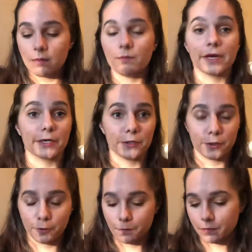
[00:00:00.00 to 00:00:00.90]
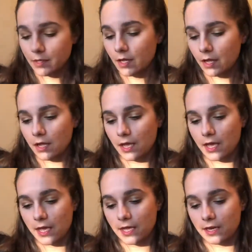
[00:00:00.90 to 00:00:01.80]
my girl.
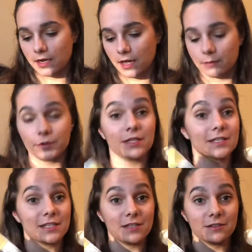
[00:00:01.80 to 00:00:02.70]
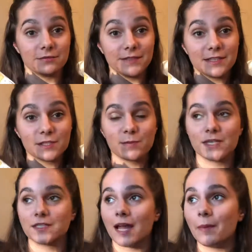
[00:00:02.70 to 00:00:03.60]
And I'm really excited to read this
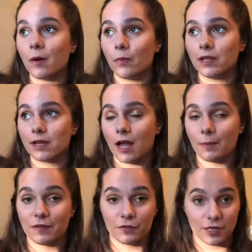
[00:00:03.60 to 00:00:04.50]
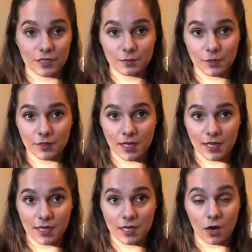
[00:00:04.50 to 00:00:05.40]
because I bought Will a copy for his
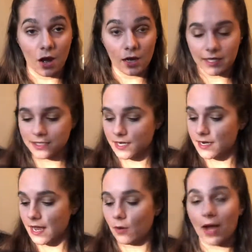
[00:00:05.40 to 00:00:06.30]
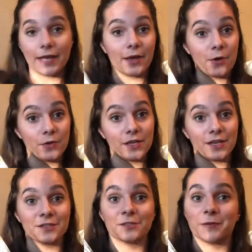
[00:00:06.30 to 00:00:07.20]
birthday in August, and now I own it,
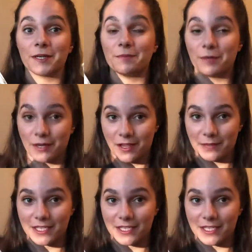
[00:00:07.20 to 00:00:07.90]
and so we're gonna book club it